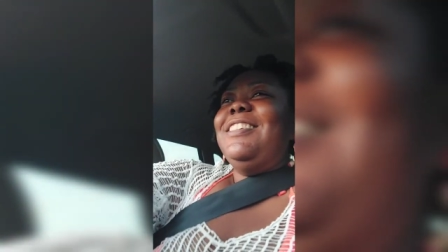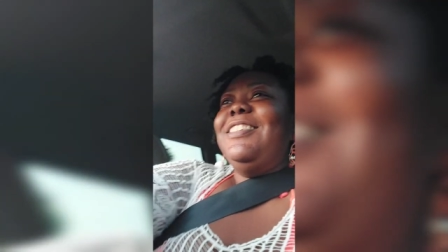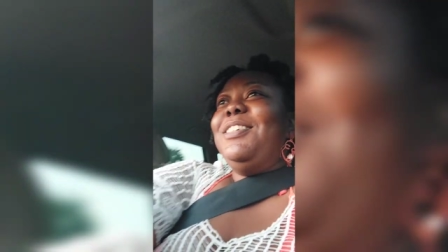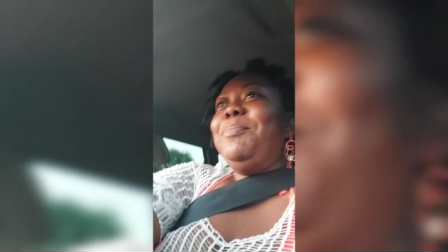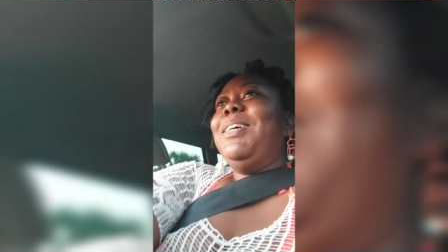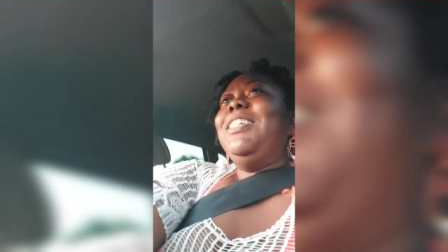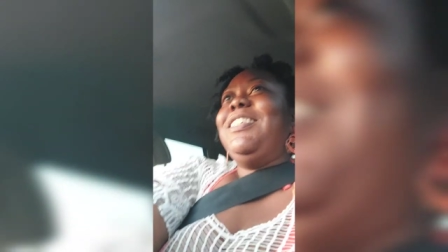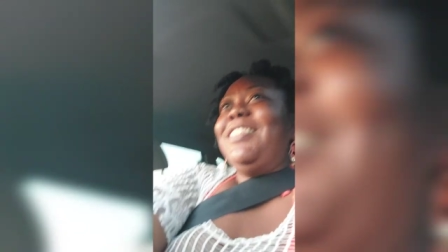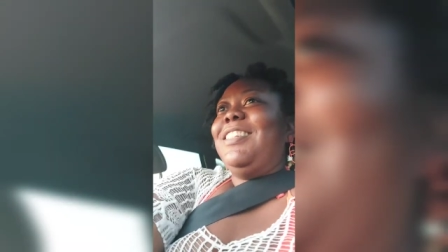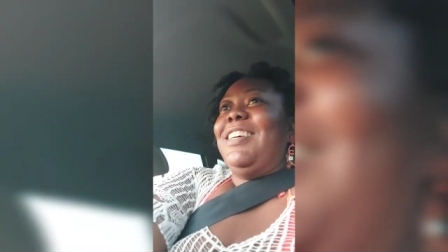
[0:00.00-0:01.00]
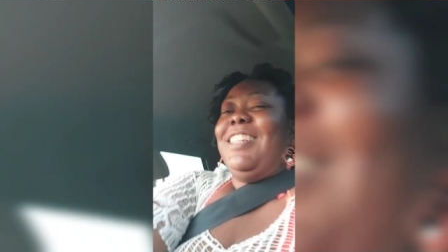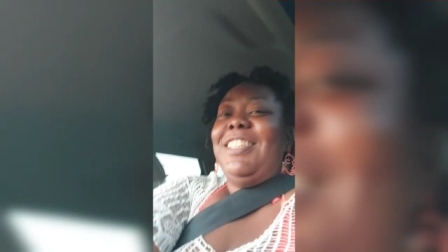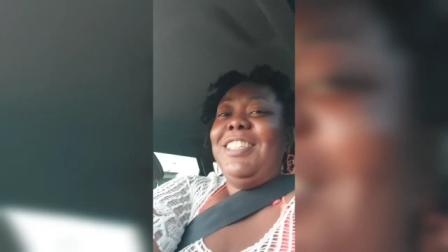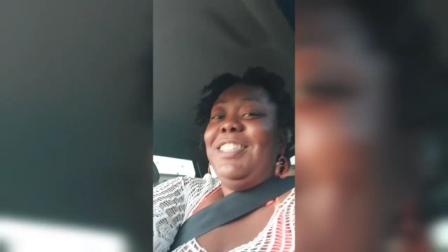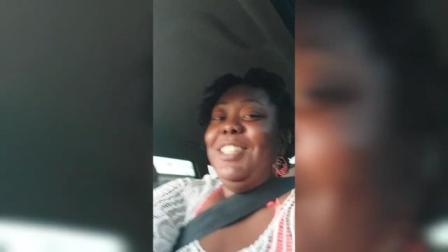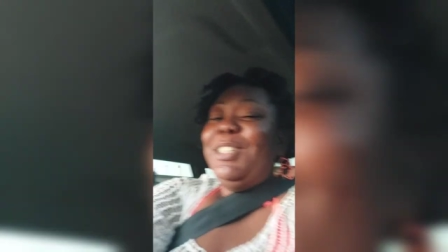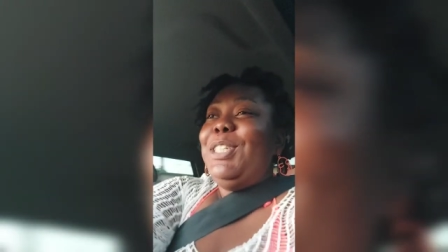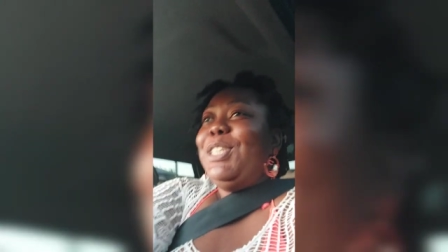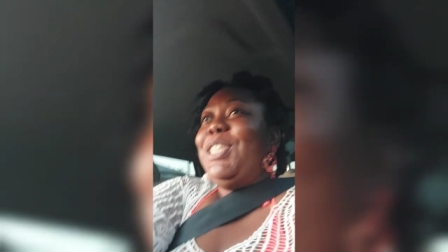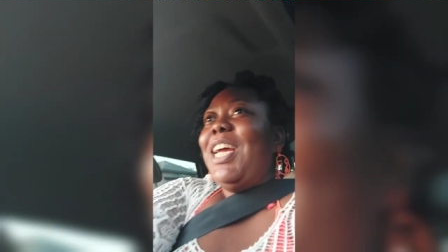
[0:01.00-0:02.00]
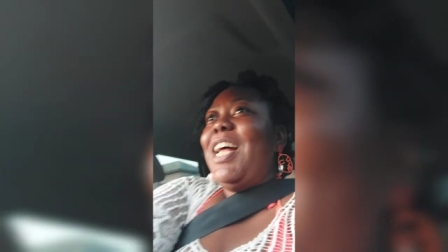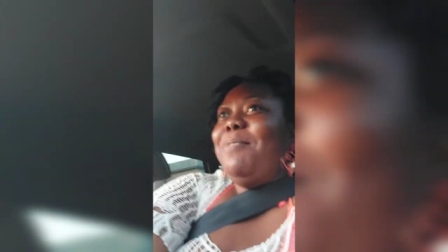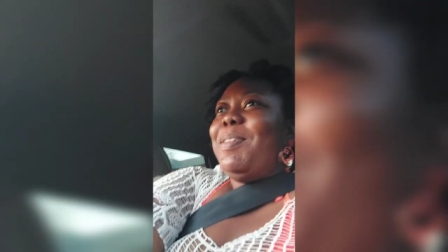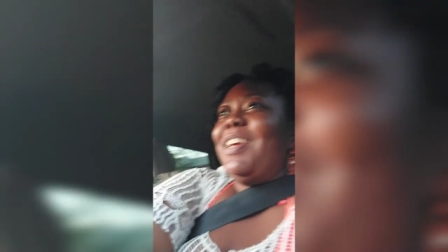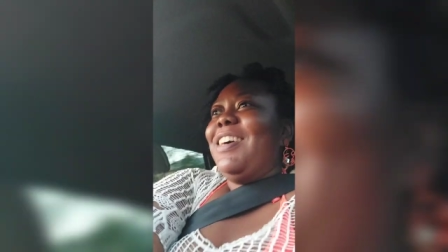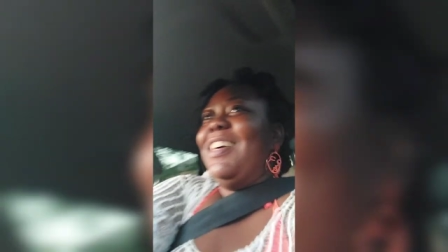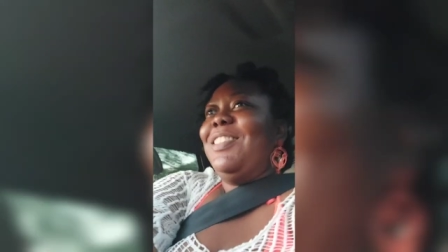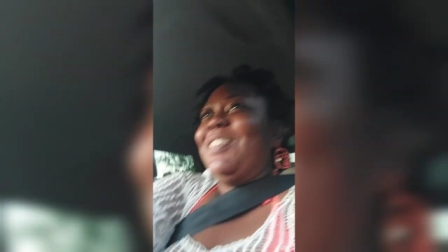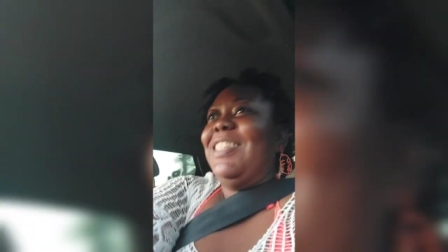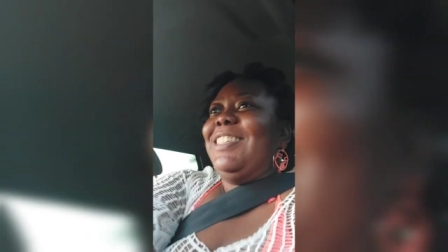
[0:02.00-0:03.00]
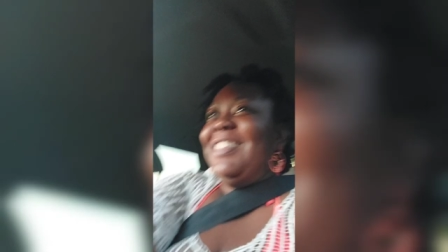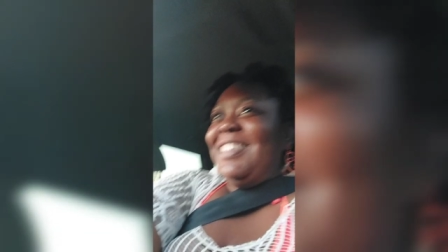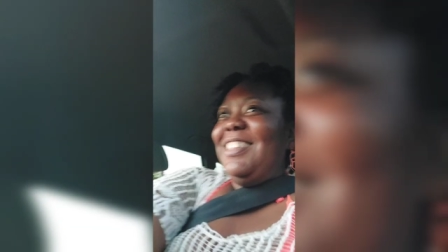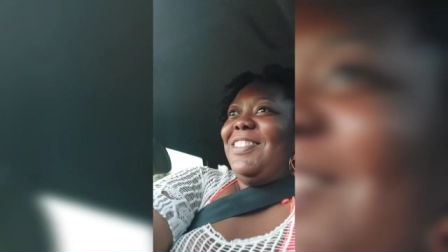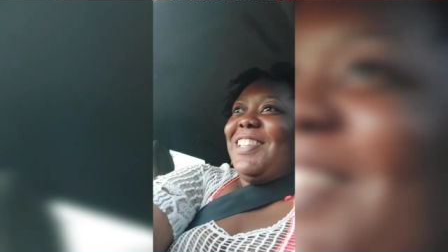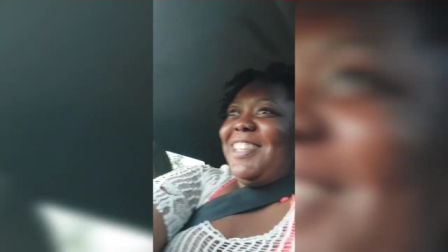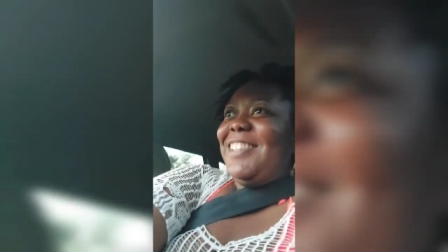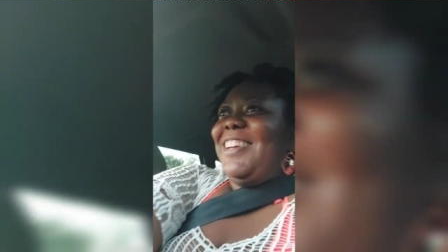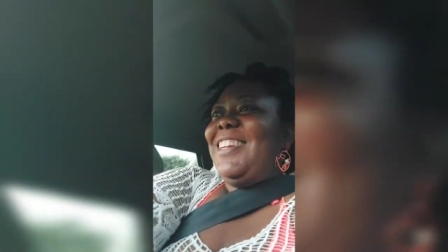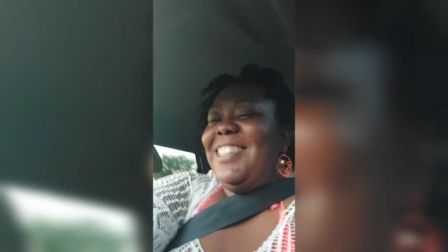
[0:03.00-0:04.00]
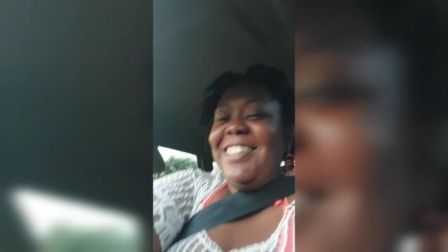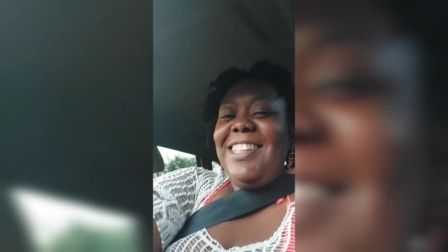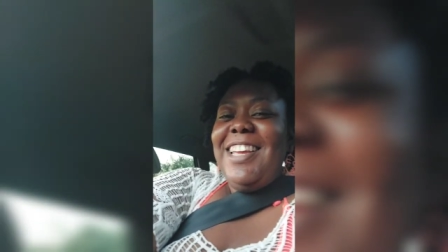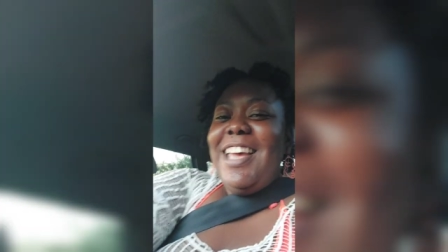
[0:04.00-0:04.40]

Lord be a shelter and a shield on your child because what is this? What is that? this?